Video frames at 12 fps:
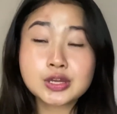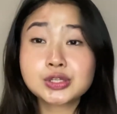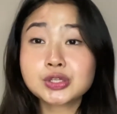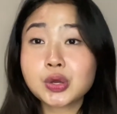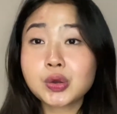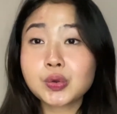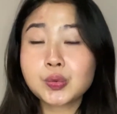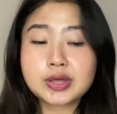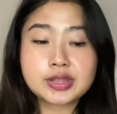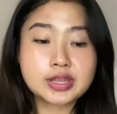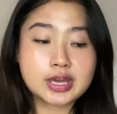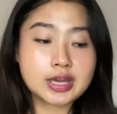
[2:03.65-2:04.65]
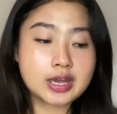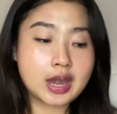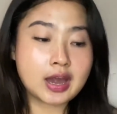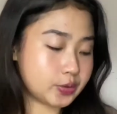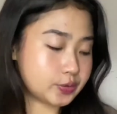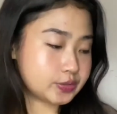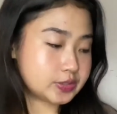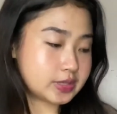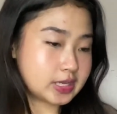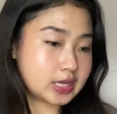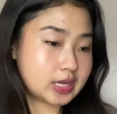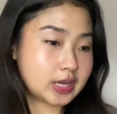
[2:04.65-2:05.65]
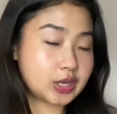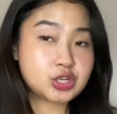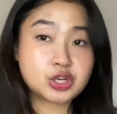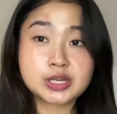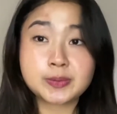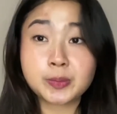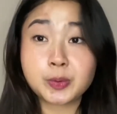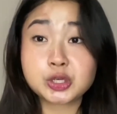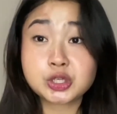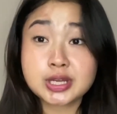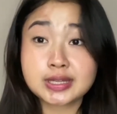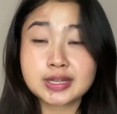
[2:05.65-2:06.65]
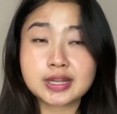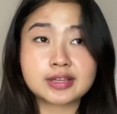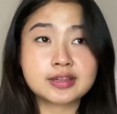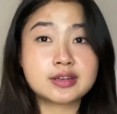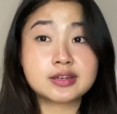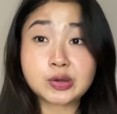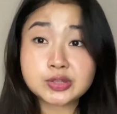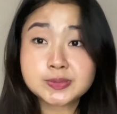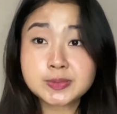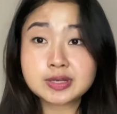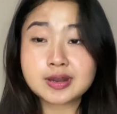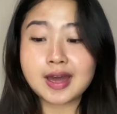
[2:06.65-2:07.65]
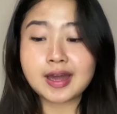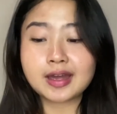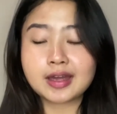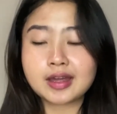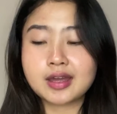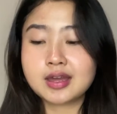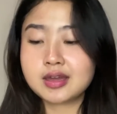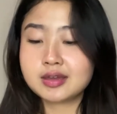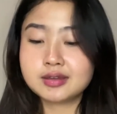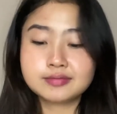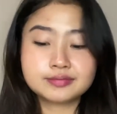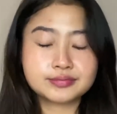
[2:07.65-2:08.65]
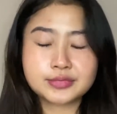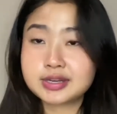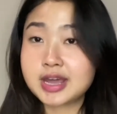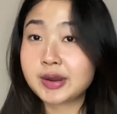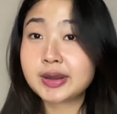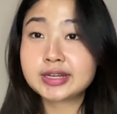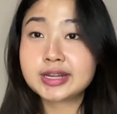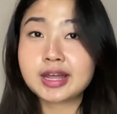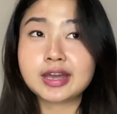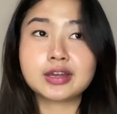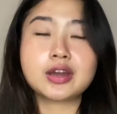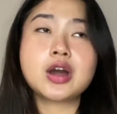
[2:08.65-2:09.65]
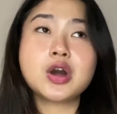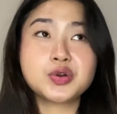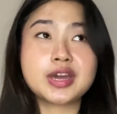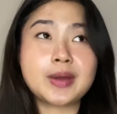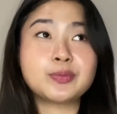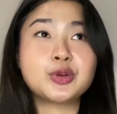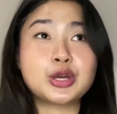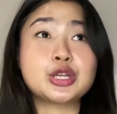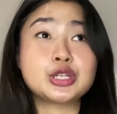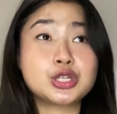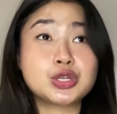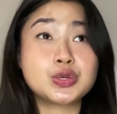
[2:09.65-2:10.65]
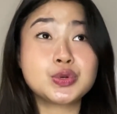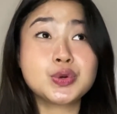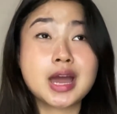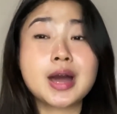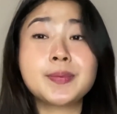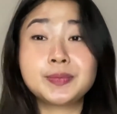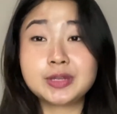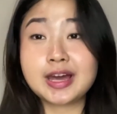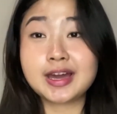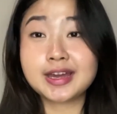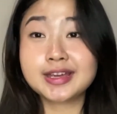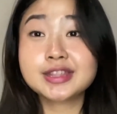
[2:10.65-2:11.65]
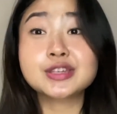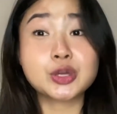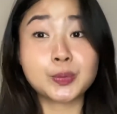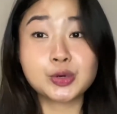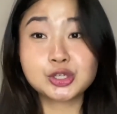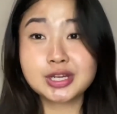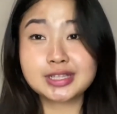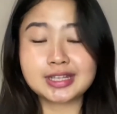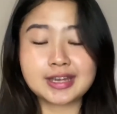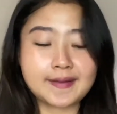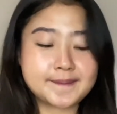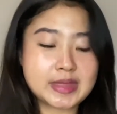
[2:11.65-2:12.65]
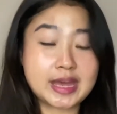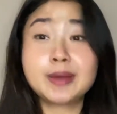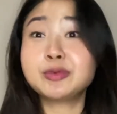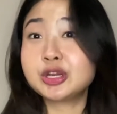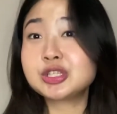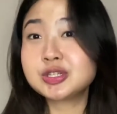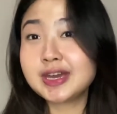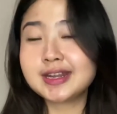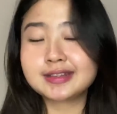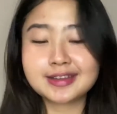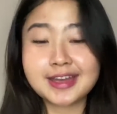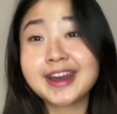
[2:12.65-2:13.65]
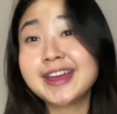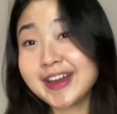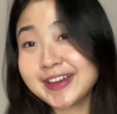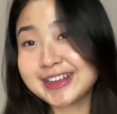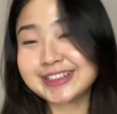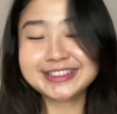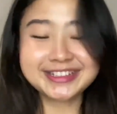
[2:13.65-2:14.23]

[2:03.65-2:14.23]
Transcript: So when they post the internship opportunity, like the announcement, I directly okay, I'm going to apply this opportunity and I'm going to get it, and I got it.